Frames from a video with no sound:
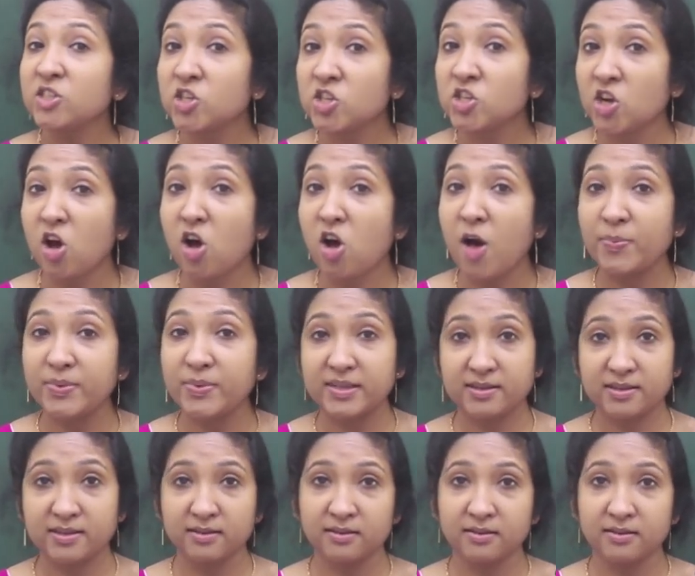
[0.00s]

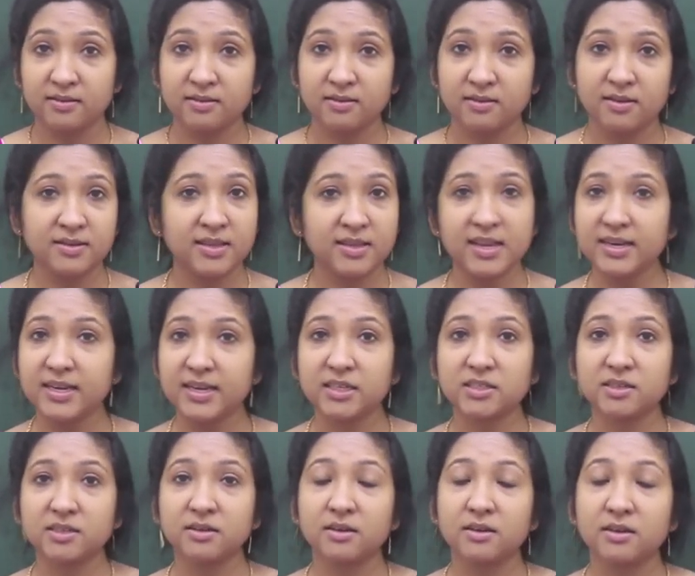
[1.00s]
shops, isn't
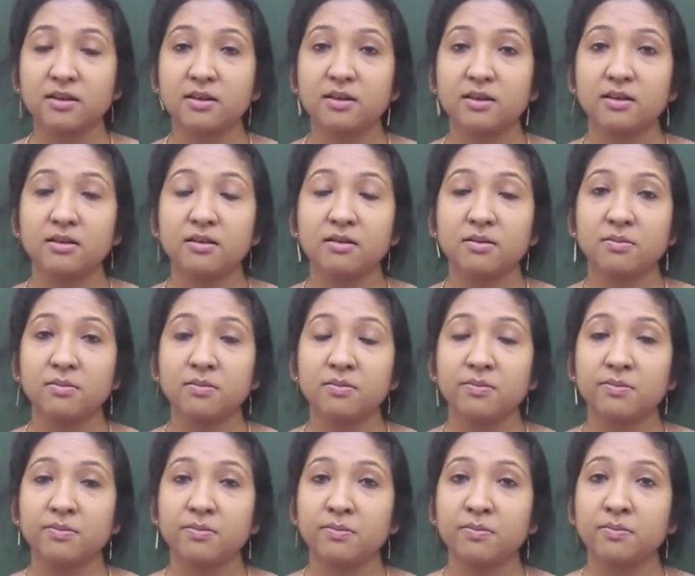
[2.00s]
it?
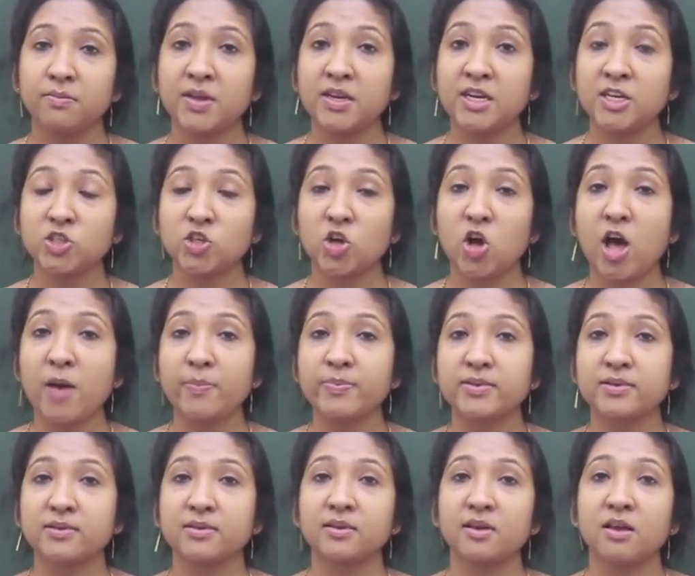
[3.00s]
Many
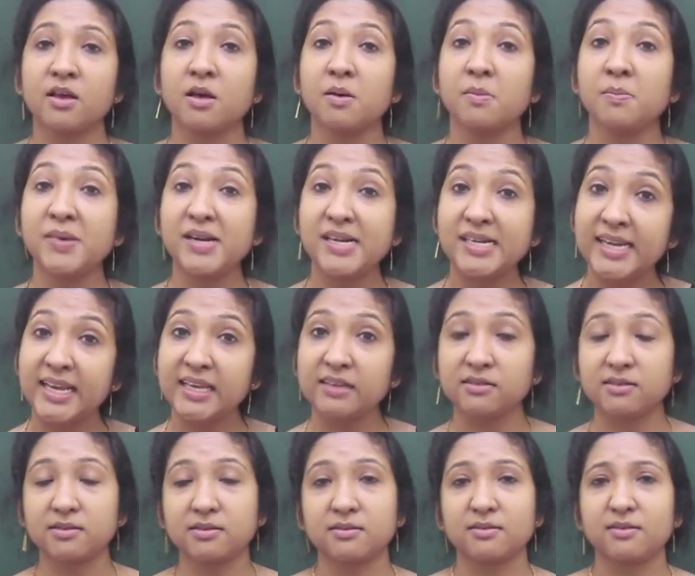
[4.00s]
shops,
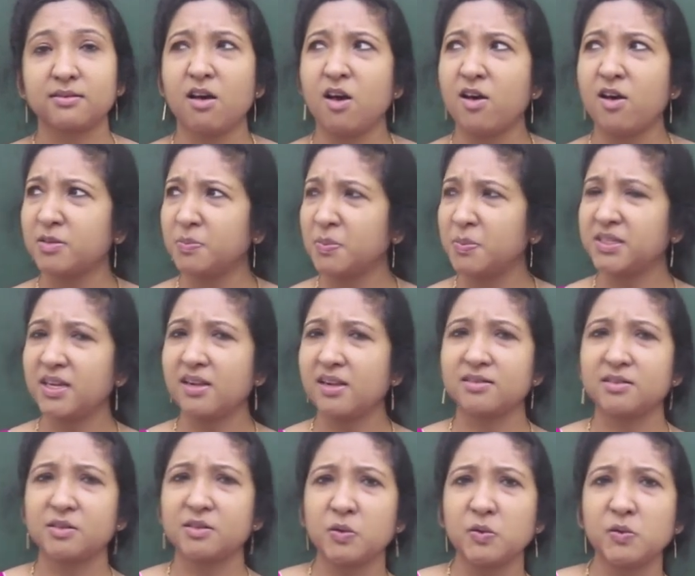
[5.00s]
buildings,
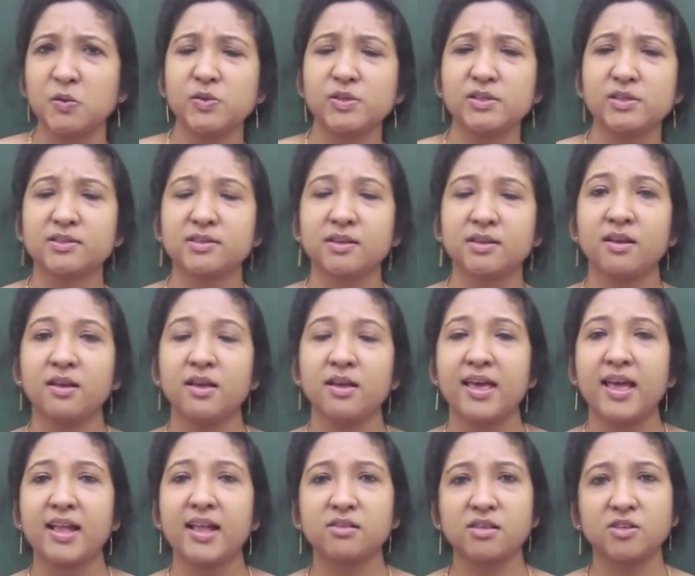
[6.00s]
hospitals, schools,
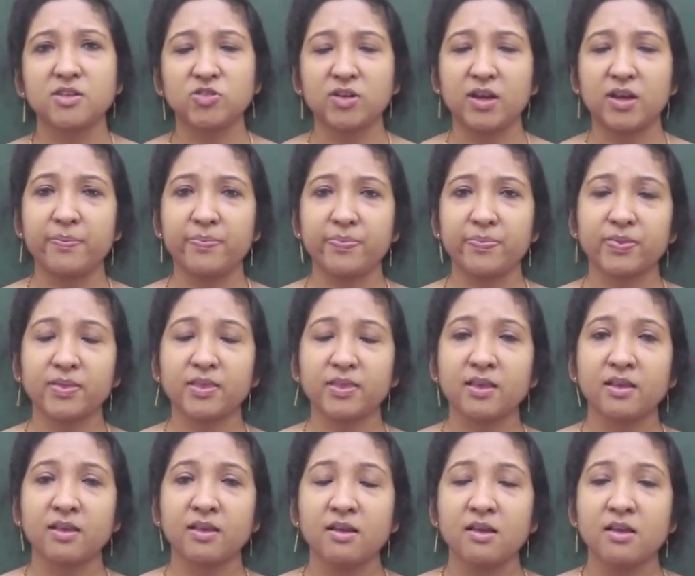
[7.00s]
etc.
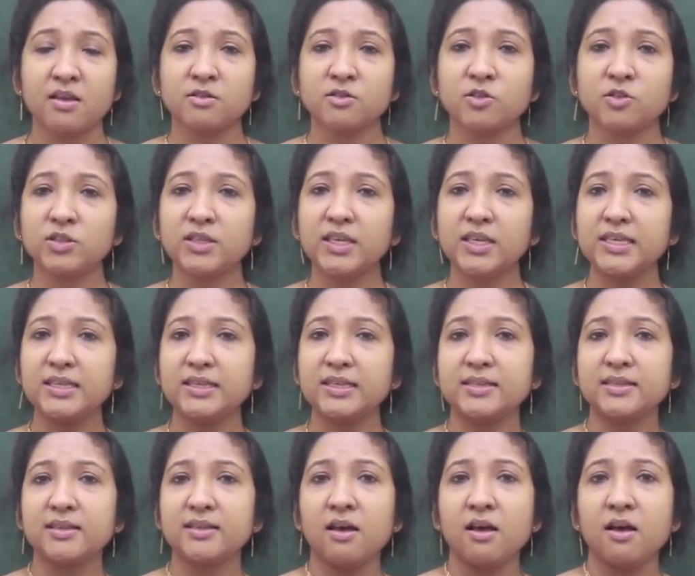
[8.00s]
So
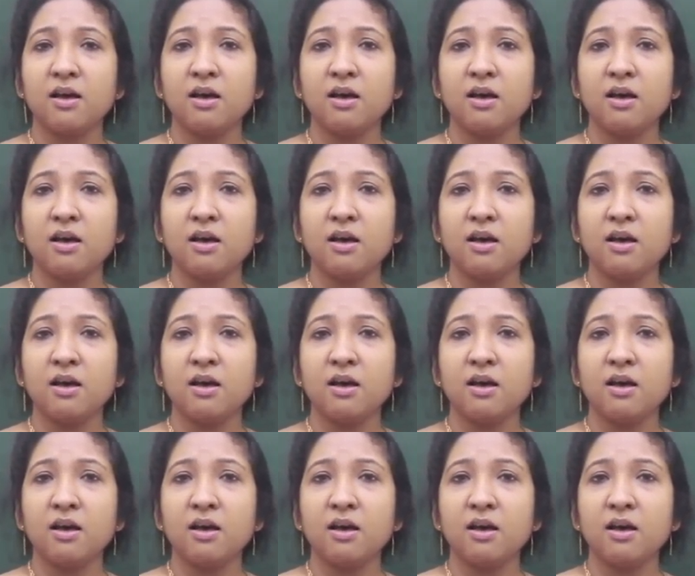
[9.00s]
these